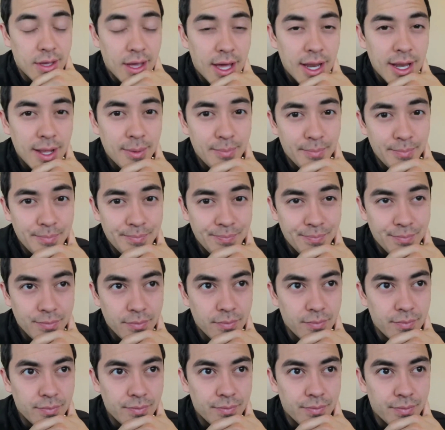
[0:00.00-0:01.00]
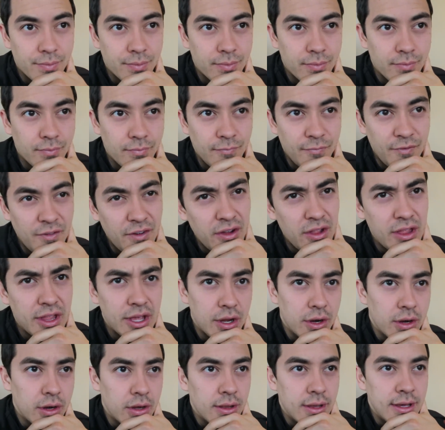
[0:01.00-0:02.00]
Got up
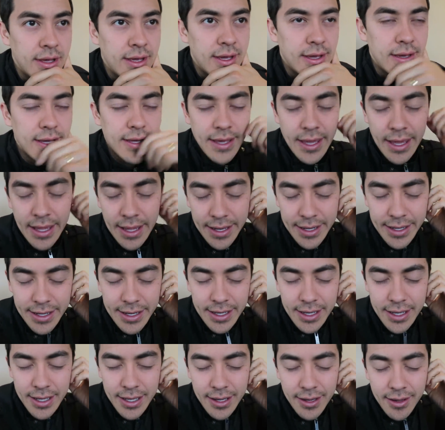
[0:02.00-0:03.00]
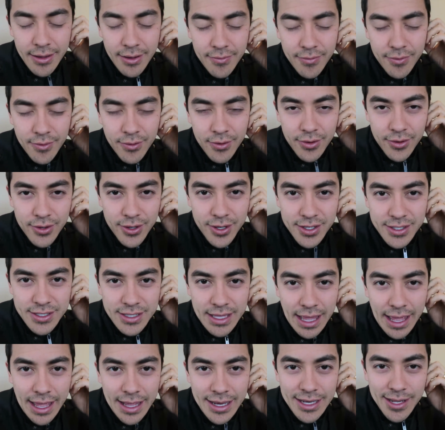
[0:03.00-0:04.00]
early, early, and uh, of
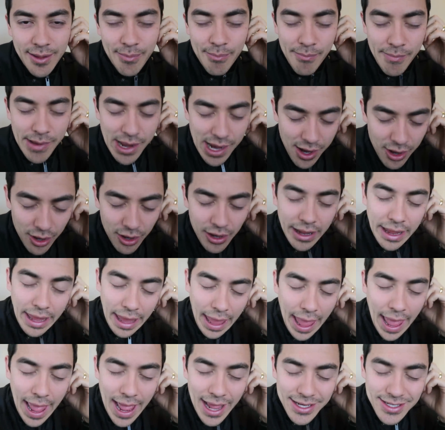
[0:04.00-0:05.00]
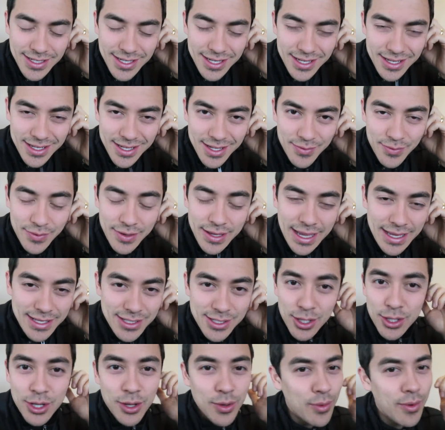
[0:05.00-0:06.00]
course I had the Meerkat. If you
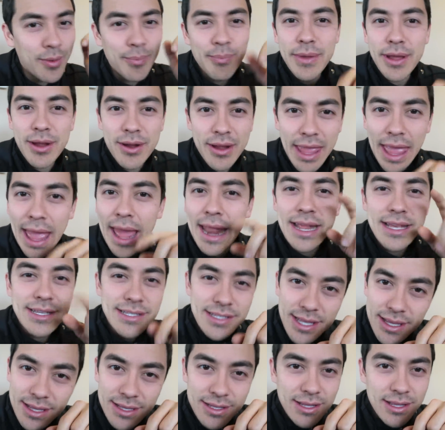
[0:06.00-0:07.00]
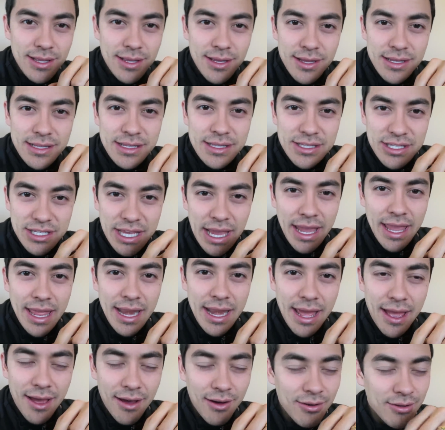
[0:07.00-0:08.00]
guys don't know what Meerkat is, check
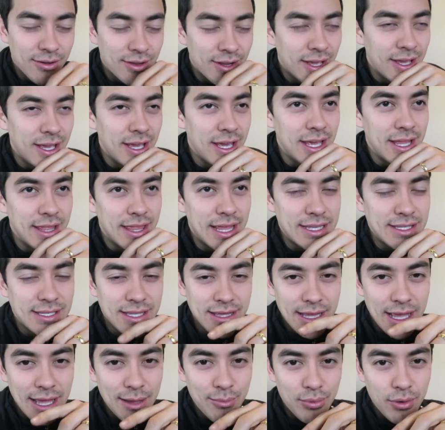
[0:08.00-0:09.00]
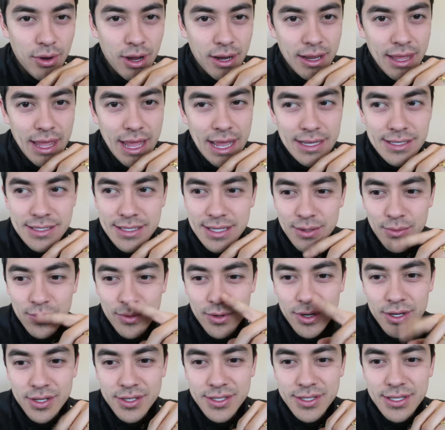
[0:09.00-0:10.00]
it out. That's live broadcasting.
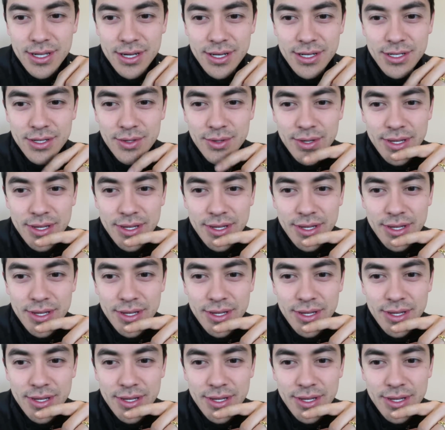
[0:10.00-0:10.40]
We're gonna start